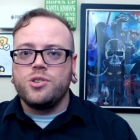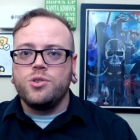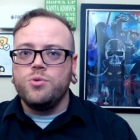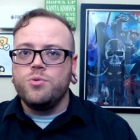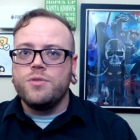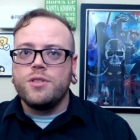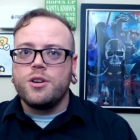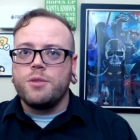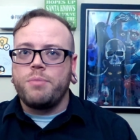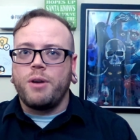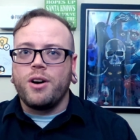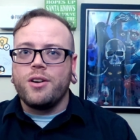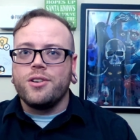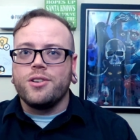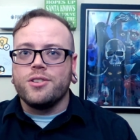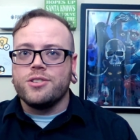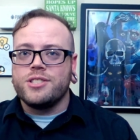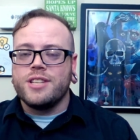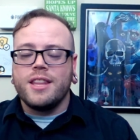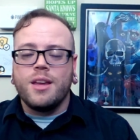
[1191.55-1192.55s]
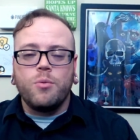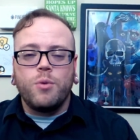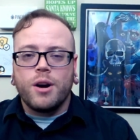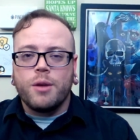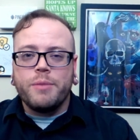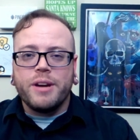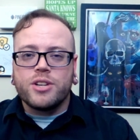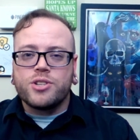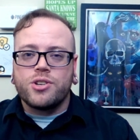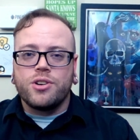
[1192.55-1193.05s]
to their partners and they
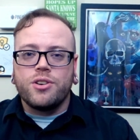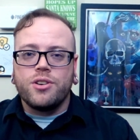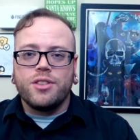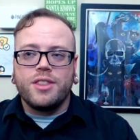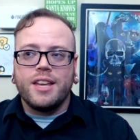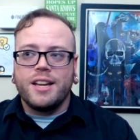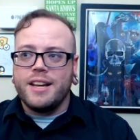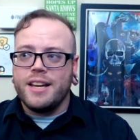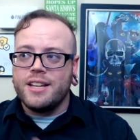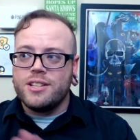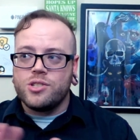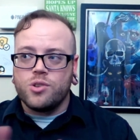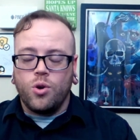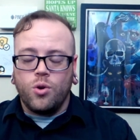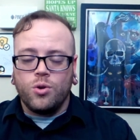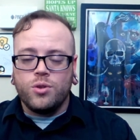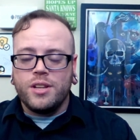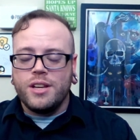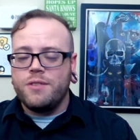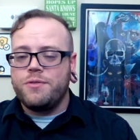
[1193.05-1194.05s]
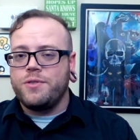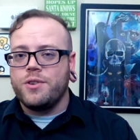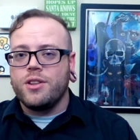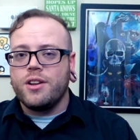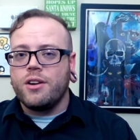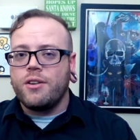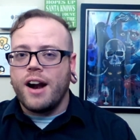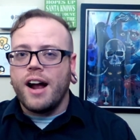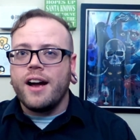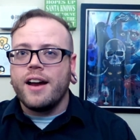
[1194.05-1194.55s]
want to make sure that it's only for
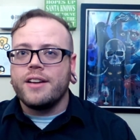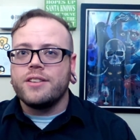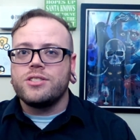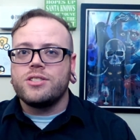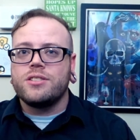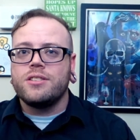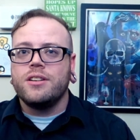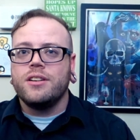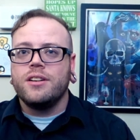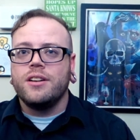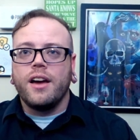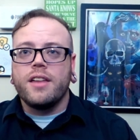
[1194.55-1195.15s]
their eyes.